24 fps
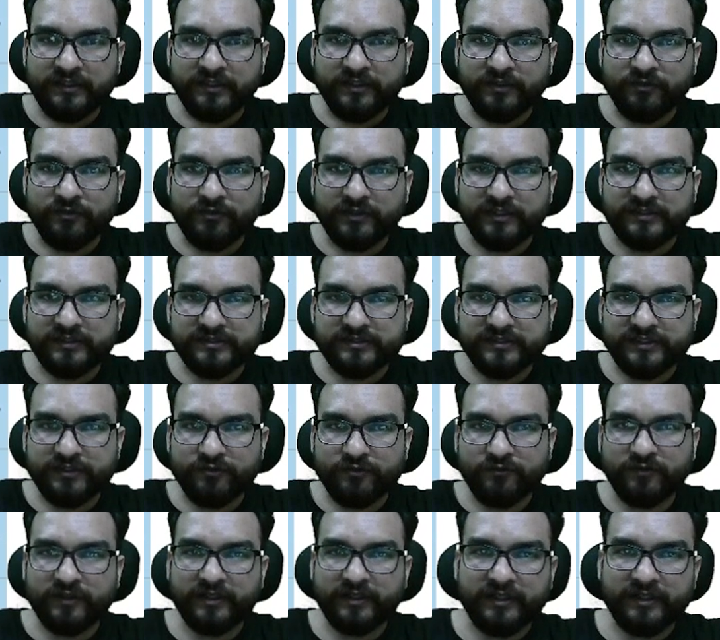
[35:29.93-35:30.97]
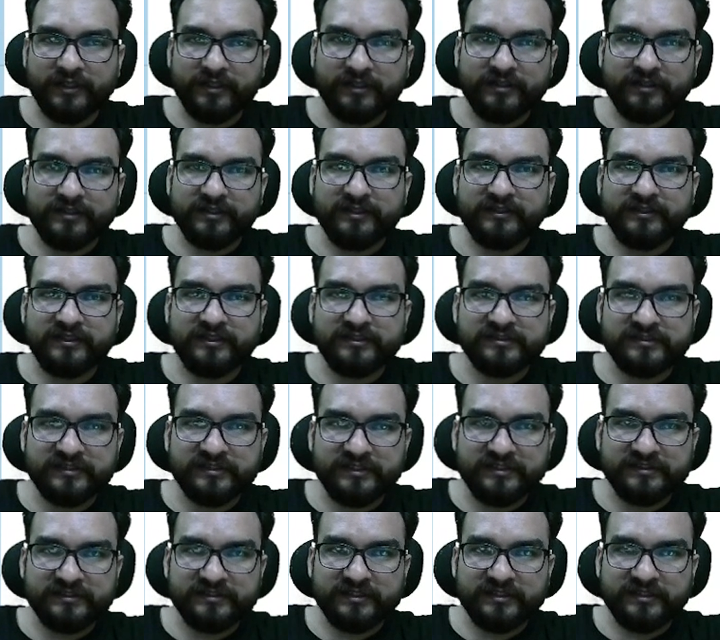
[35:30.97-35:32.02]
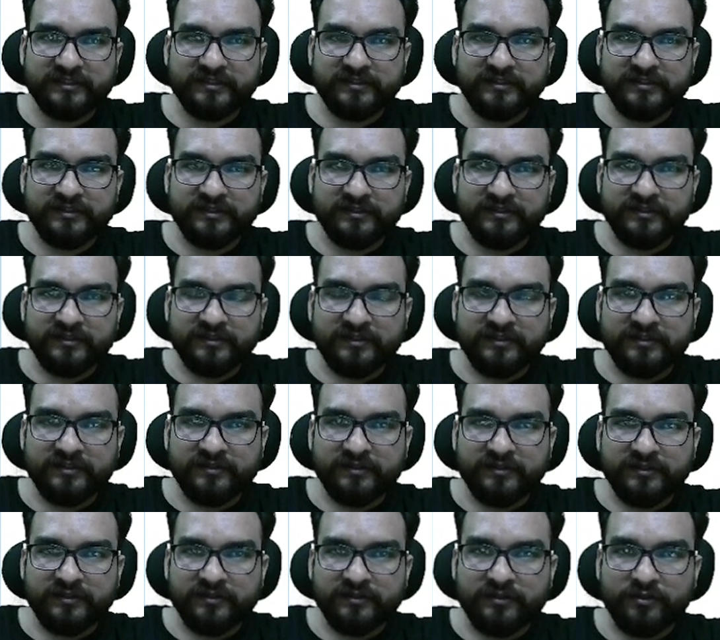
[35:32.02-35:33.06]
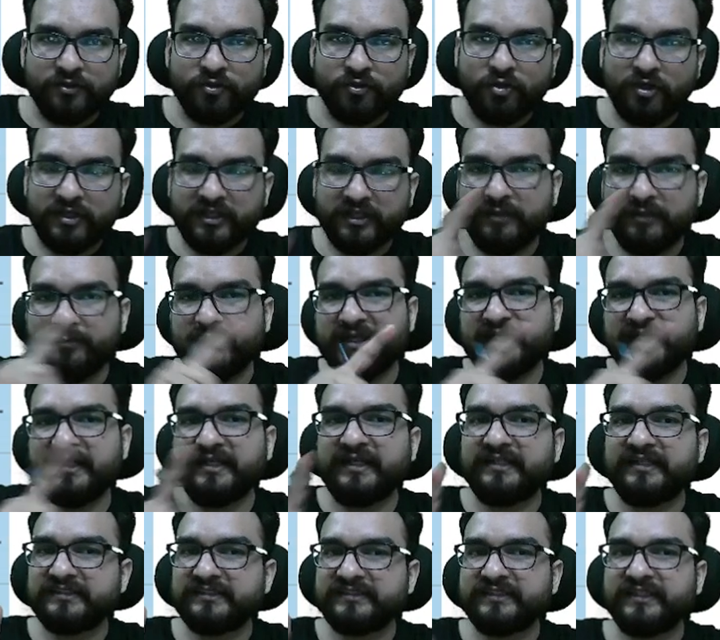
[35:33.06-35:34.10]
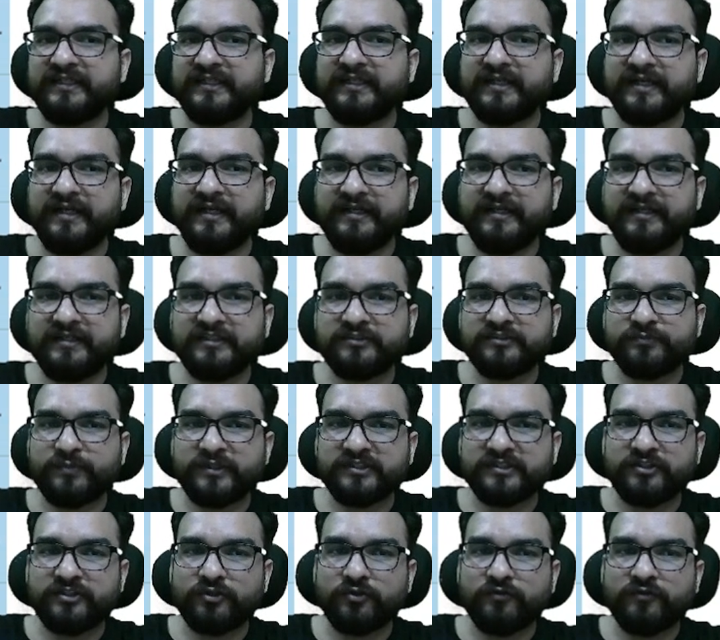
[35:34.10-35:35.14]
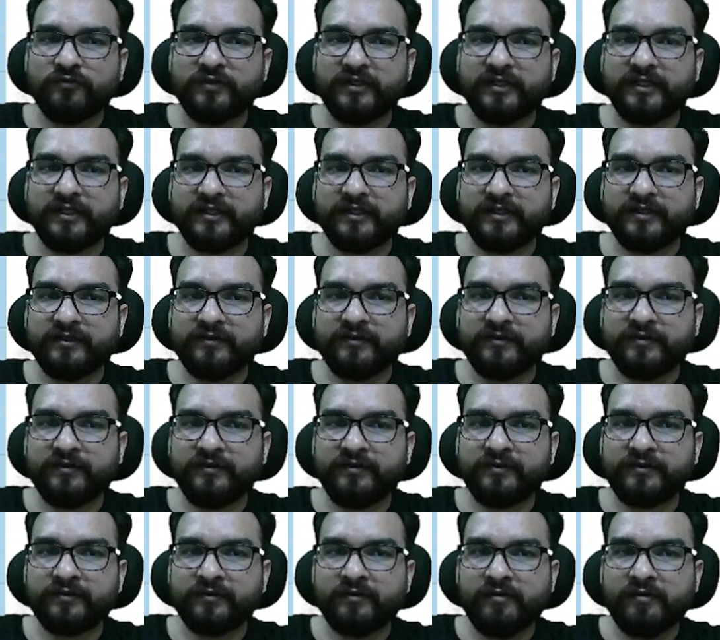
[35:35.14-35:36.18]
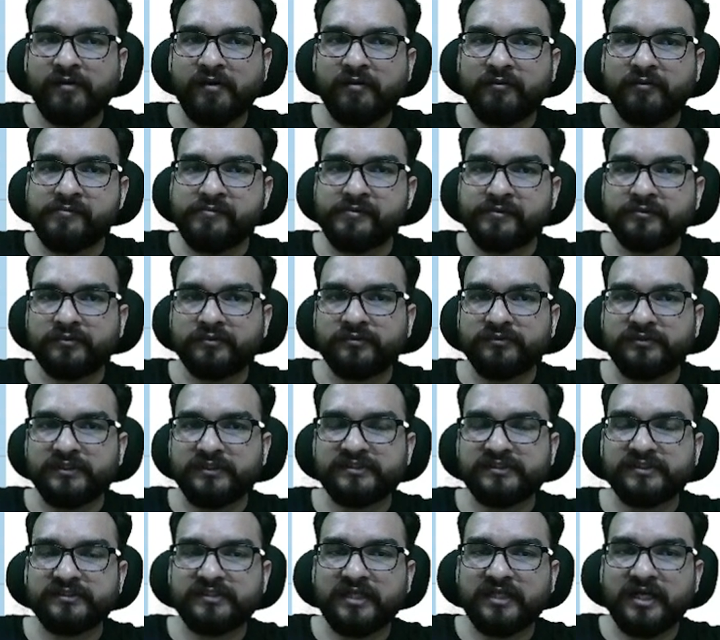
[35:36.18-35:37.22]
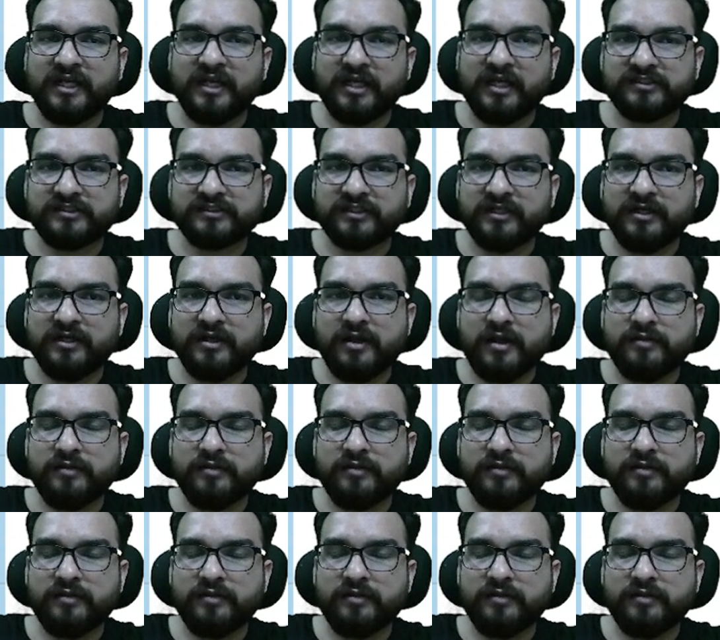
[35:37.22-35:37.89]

You can see over here that this is not a mainland state, right? It is present over here. This is Alaska.